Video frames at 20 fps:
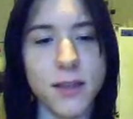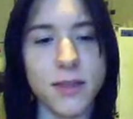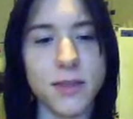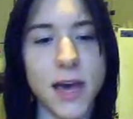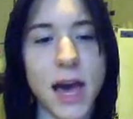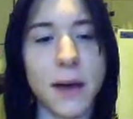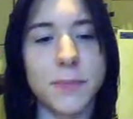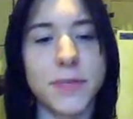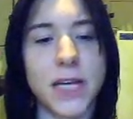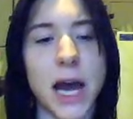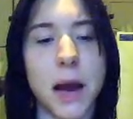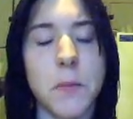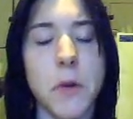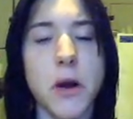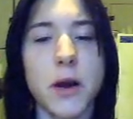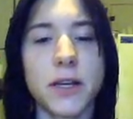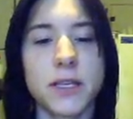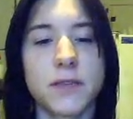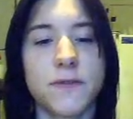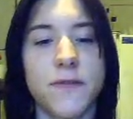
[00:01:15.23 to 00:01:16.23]

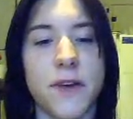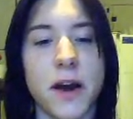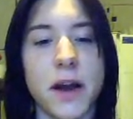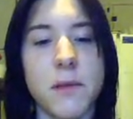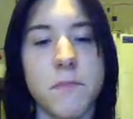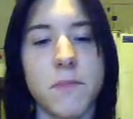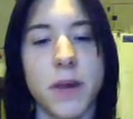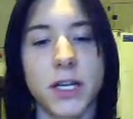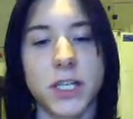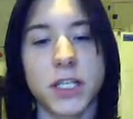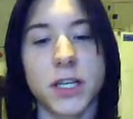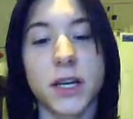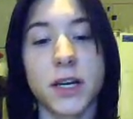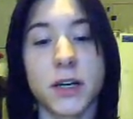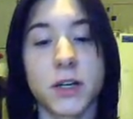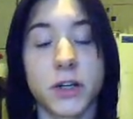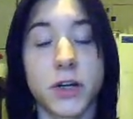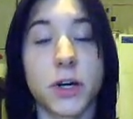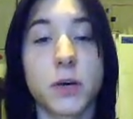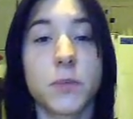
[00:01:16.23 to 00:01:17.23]
Heptameron is very much like
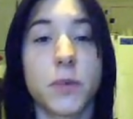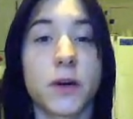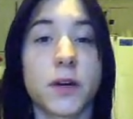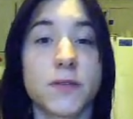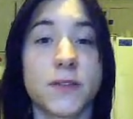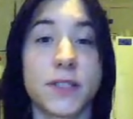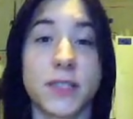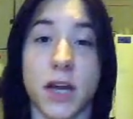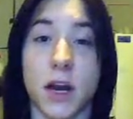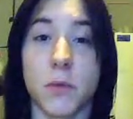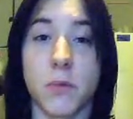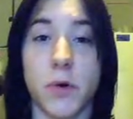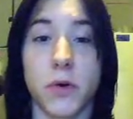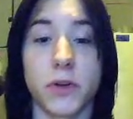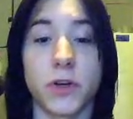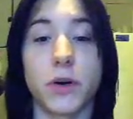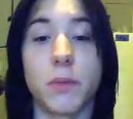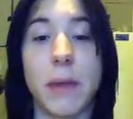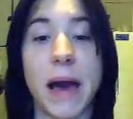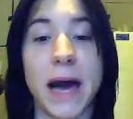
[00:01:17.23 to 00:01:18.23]
a cookbook of
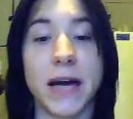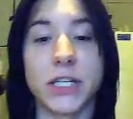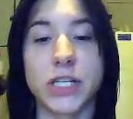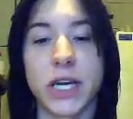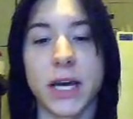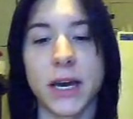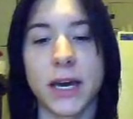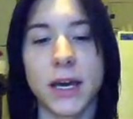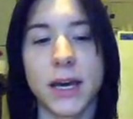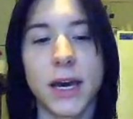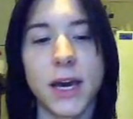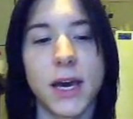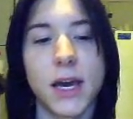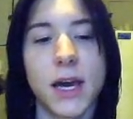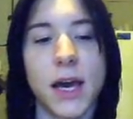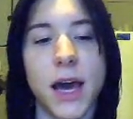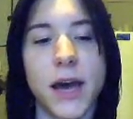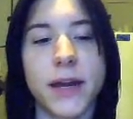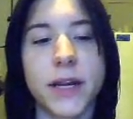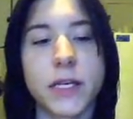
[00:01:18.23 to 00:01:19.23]
ceremonial magic,
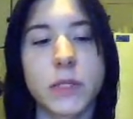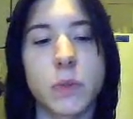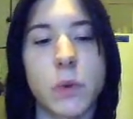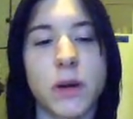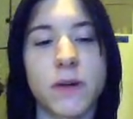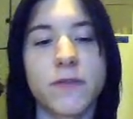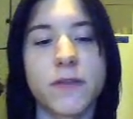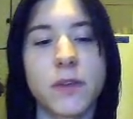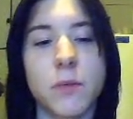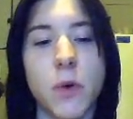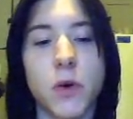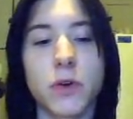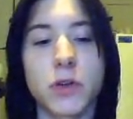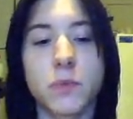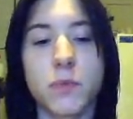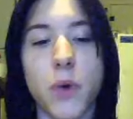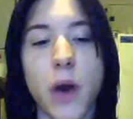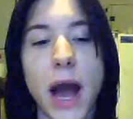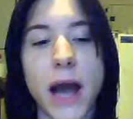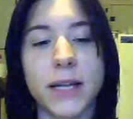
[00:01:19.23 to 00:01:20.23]
and is one of the
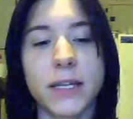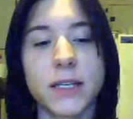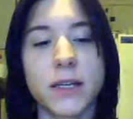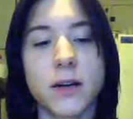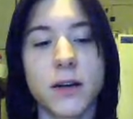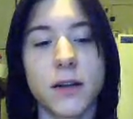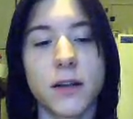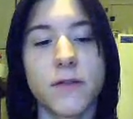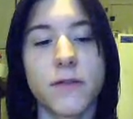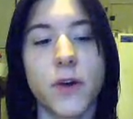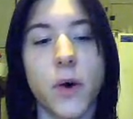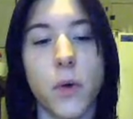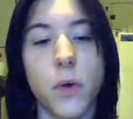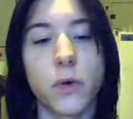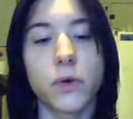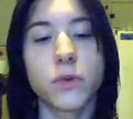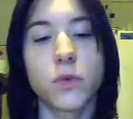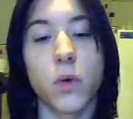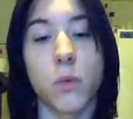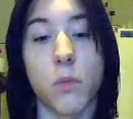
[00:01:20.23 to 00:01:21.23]
most practical of the
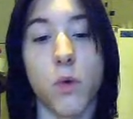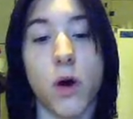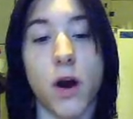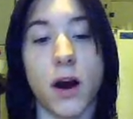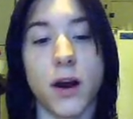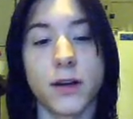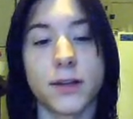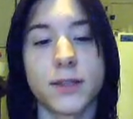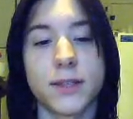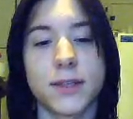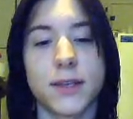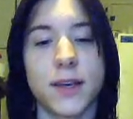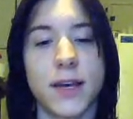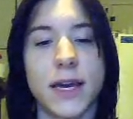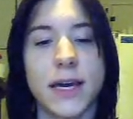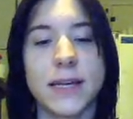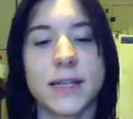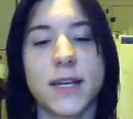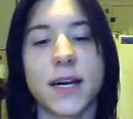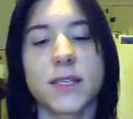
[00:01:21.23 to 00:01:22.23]
old grimoires.
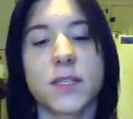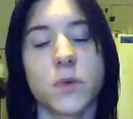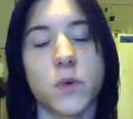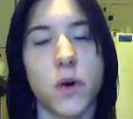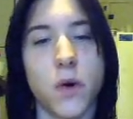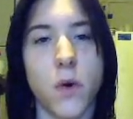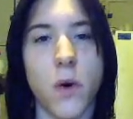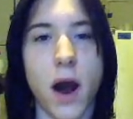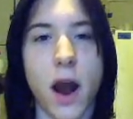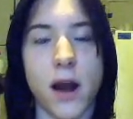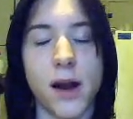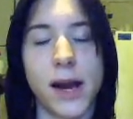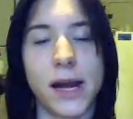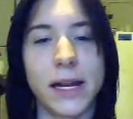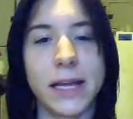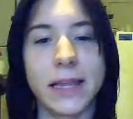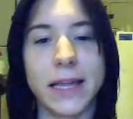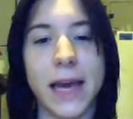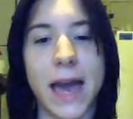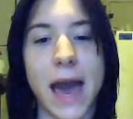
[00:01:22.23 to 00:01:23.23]
It doesn't require
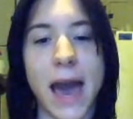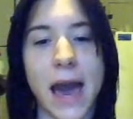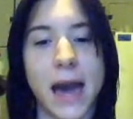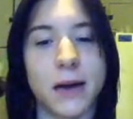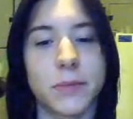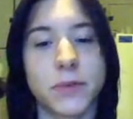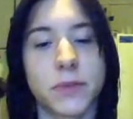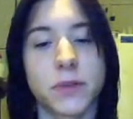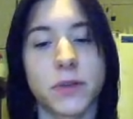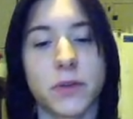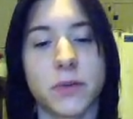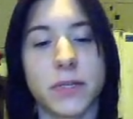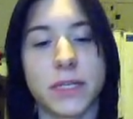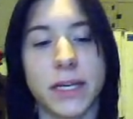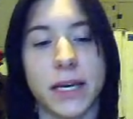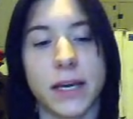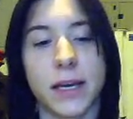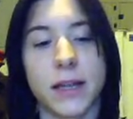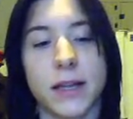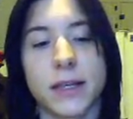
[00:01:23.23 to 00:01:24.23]
anything absolutely
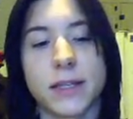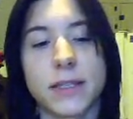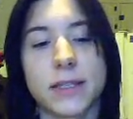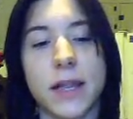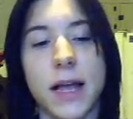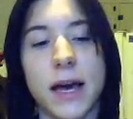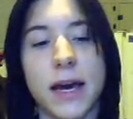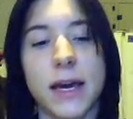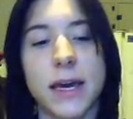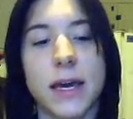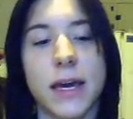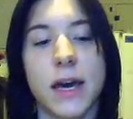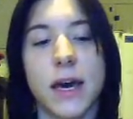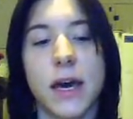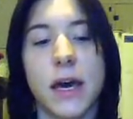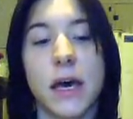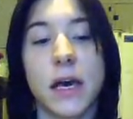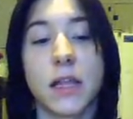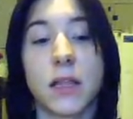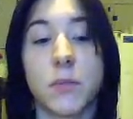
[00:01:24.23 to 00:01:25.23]
ridiculous like
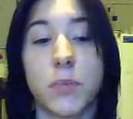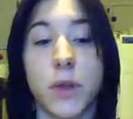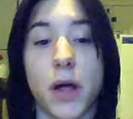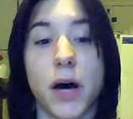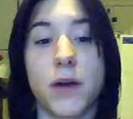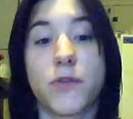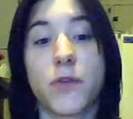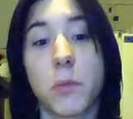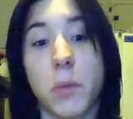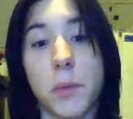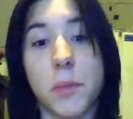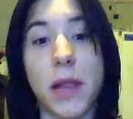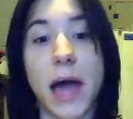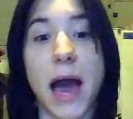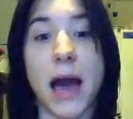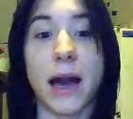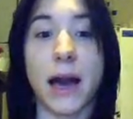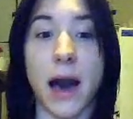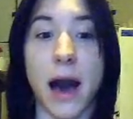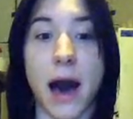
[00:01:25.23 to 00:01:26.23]
the blood from a
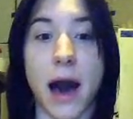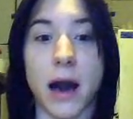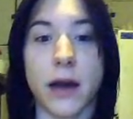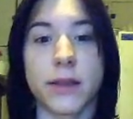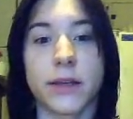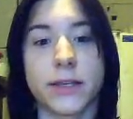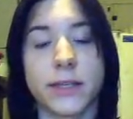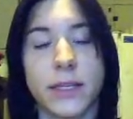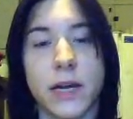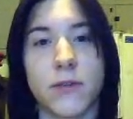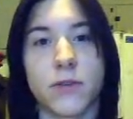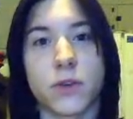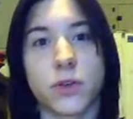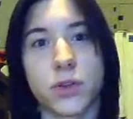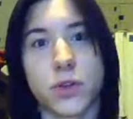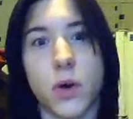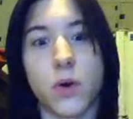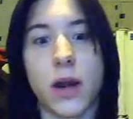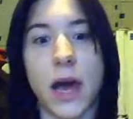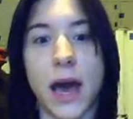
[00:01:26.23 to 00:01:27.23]
black cock that's never
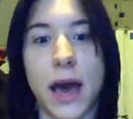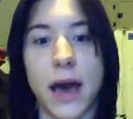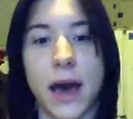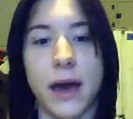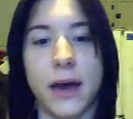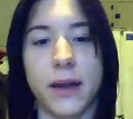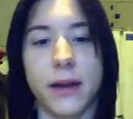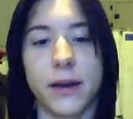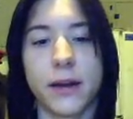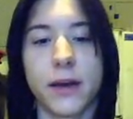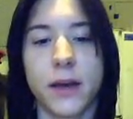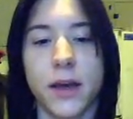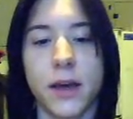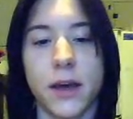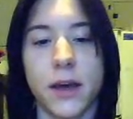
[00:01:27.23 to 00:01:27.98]
strode a hen,